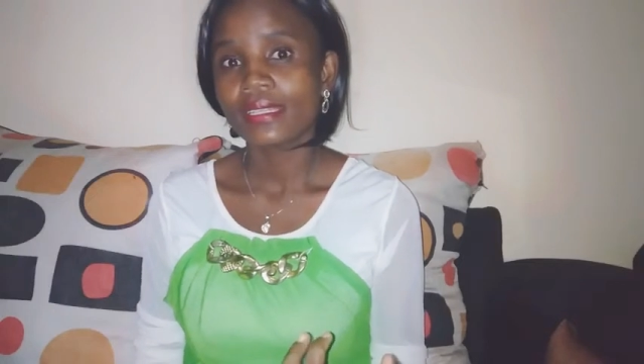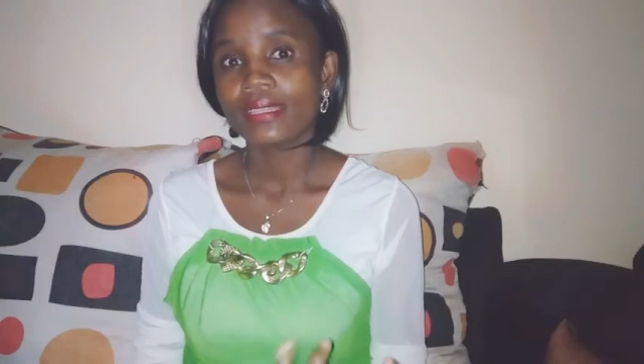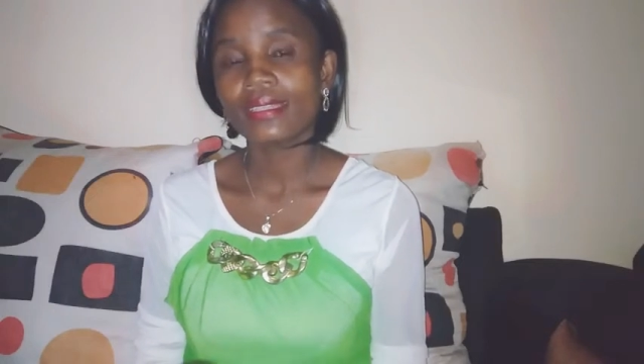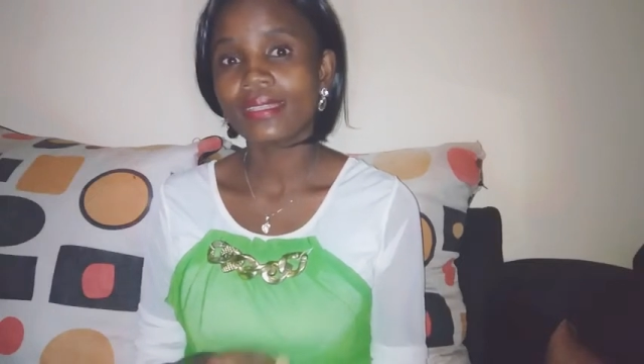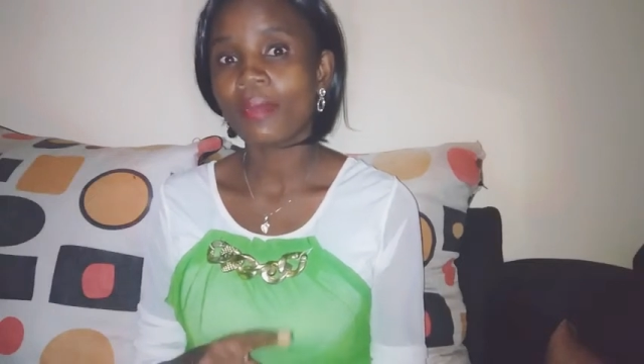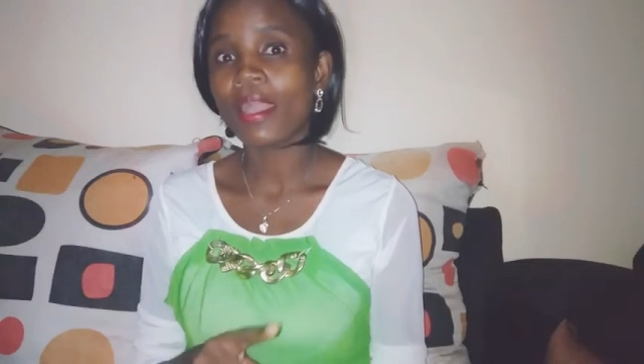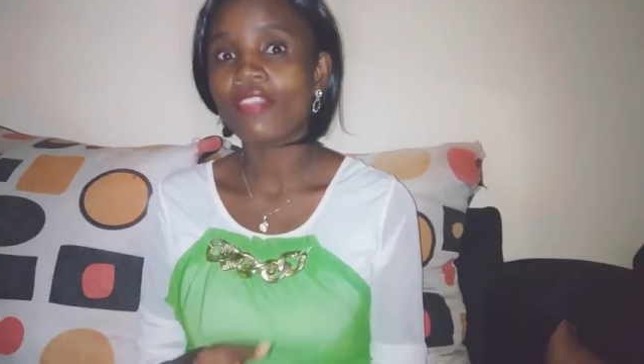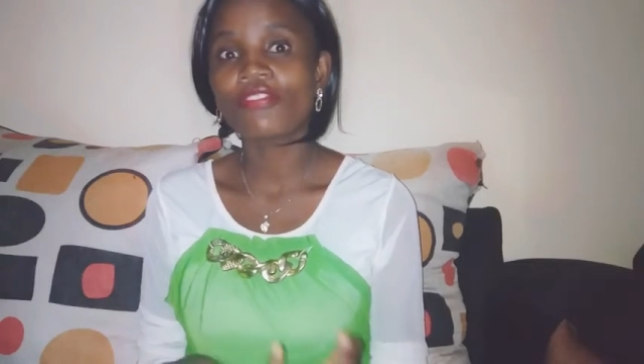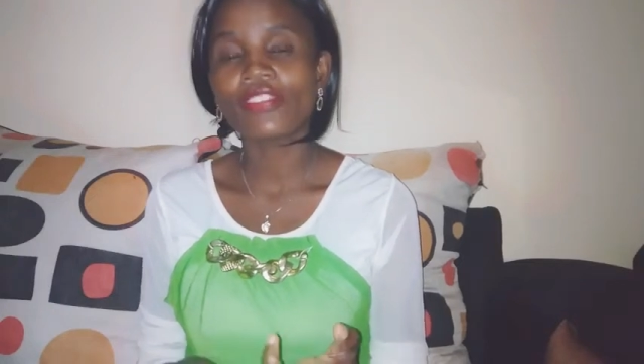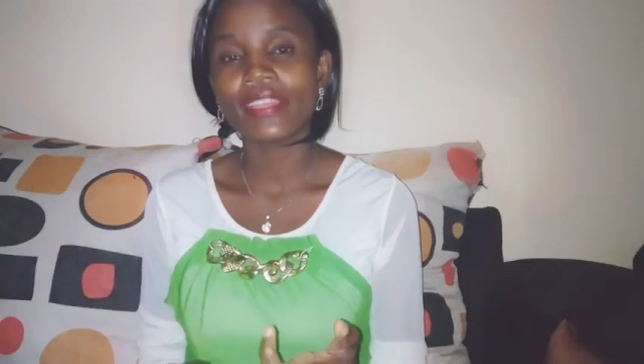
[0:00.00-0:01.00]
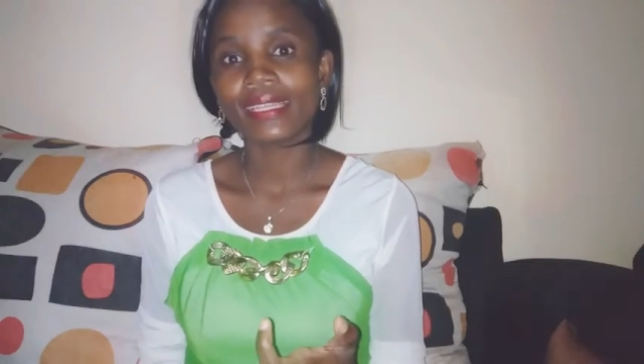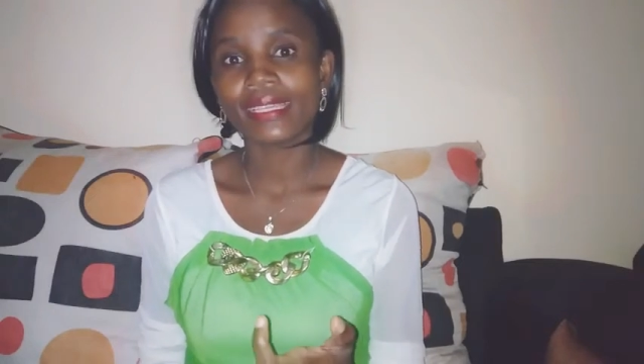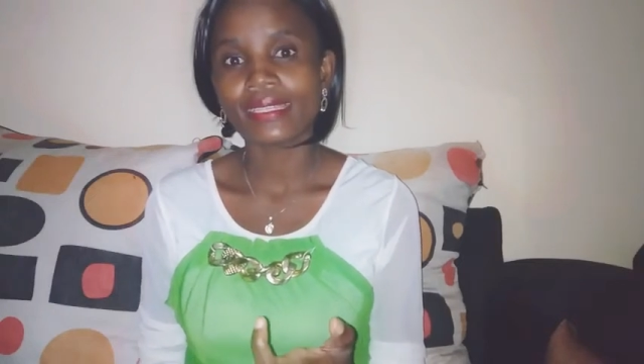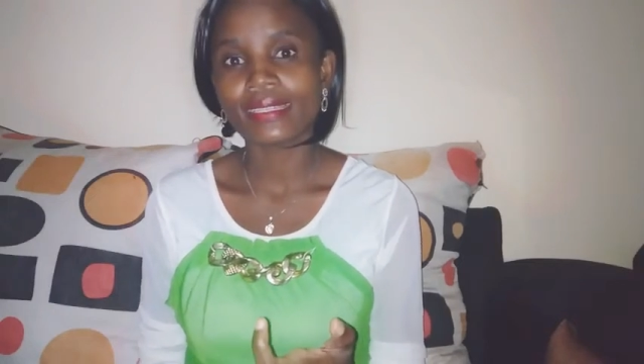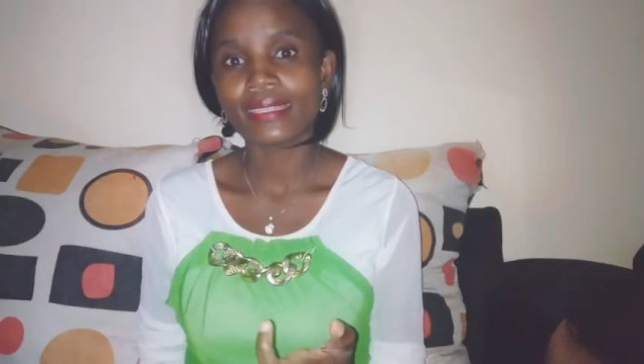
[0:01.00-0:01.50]
These are my
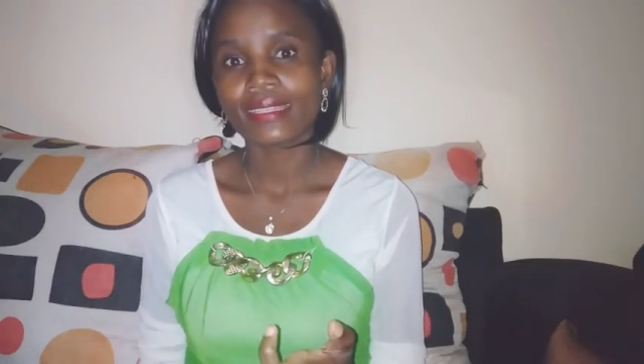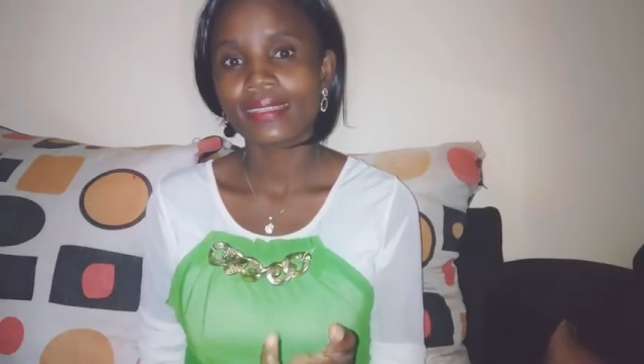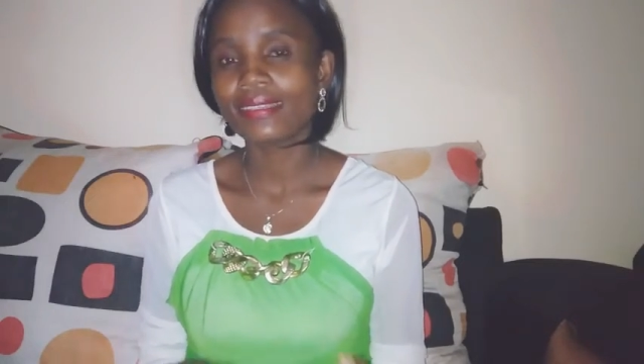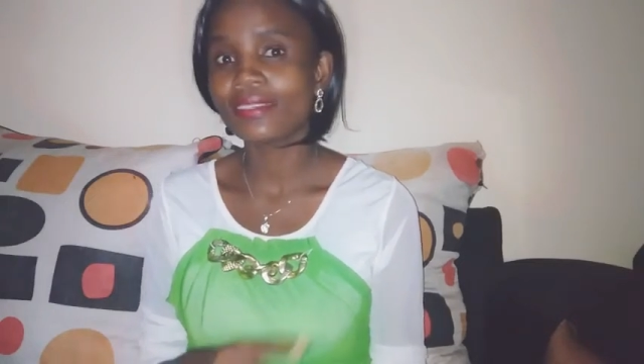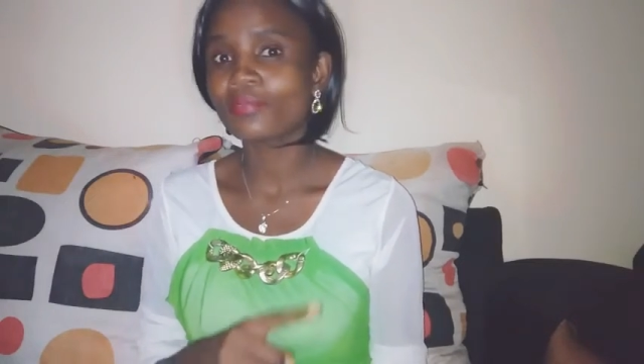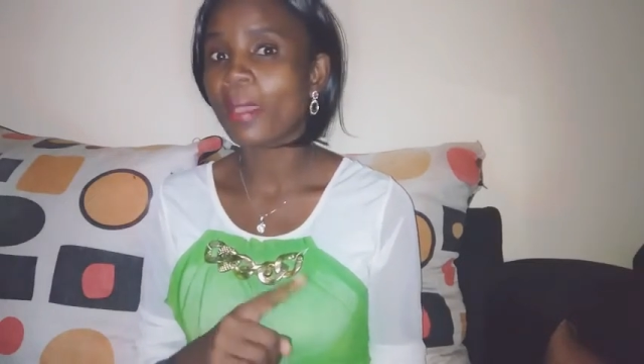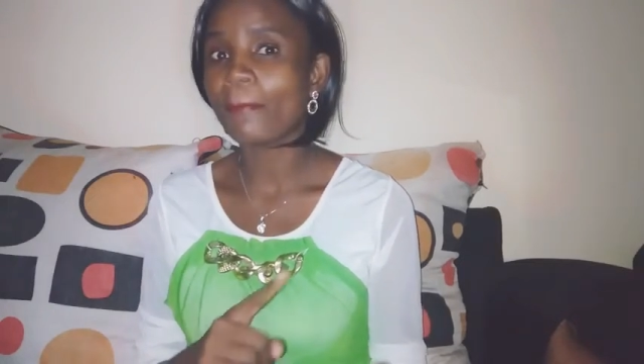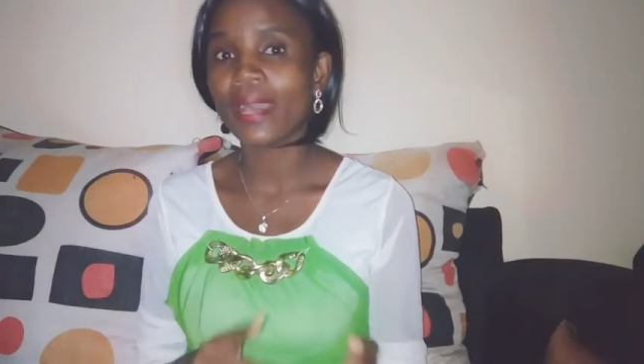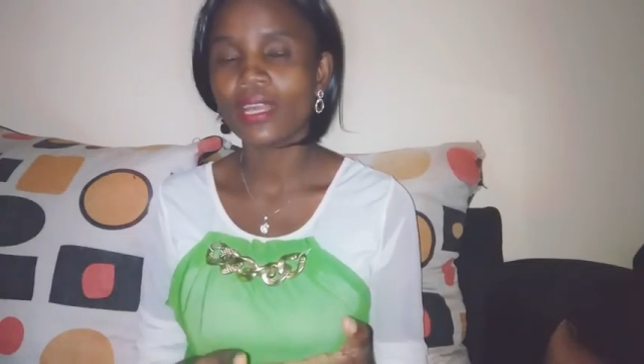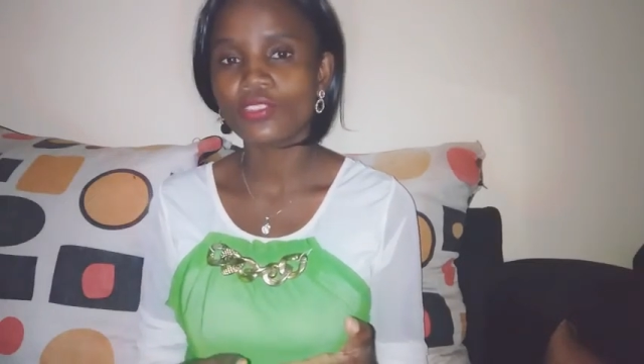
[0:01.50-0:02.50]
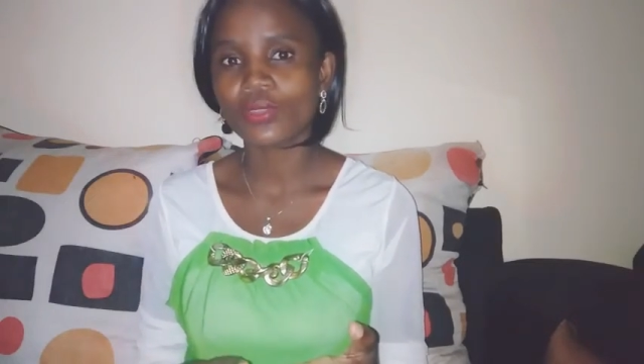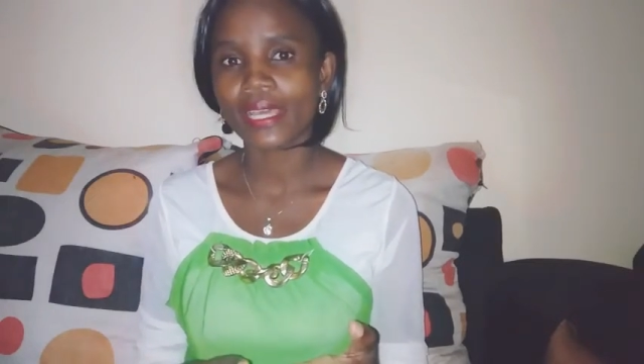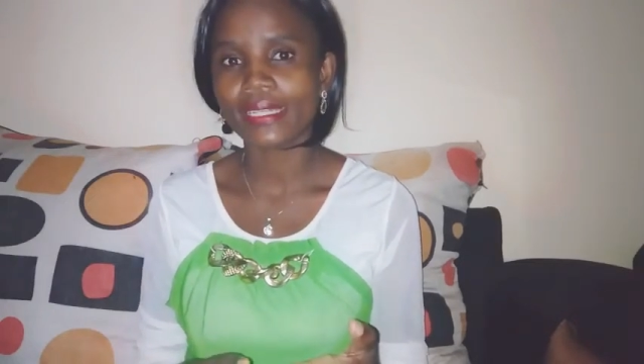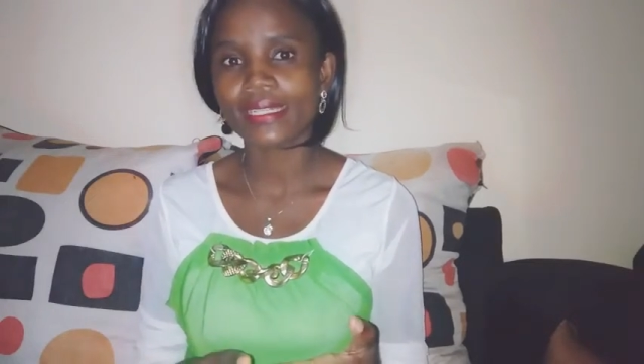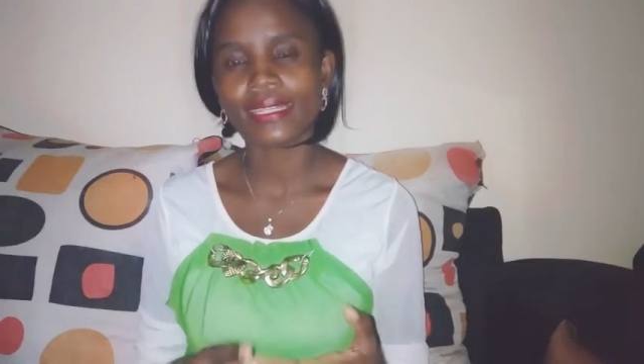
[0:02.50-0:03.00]
feelings. This is my personality.